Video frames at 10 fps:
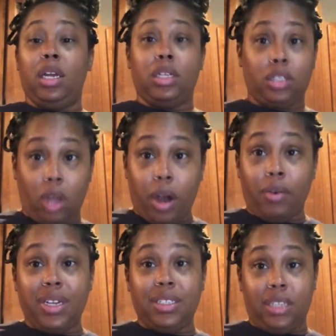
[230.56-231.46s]
start
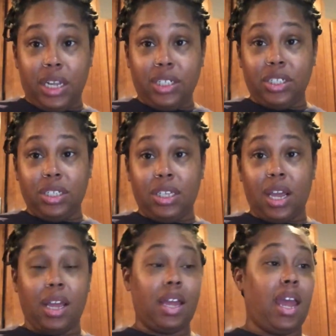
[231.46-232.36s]
on these dishes
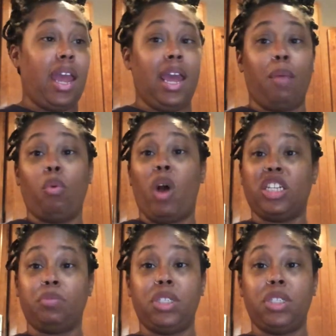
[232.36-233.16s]
and I'm gonna watch me